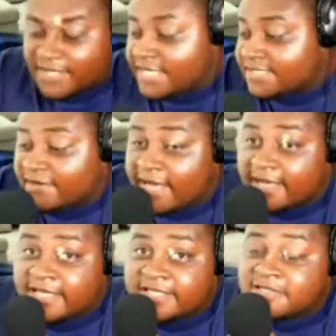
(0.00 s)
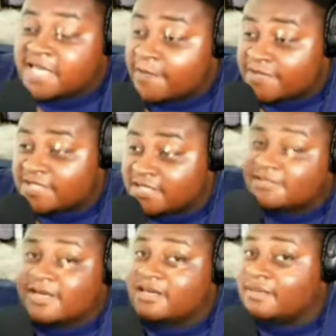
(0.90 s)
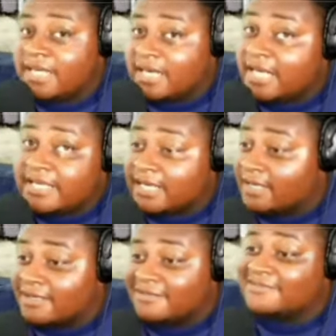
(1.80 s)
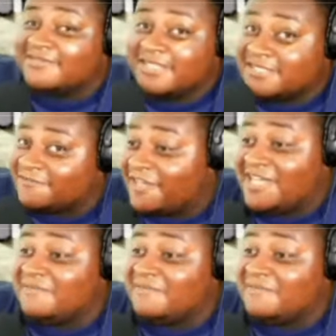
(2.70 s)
It's okay. Get your championship. Why nobody like y'all is a fan base.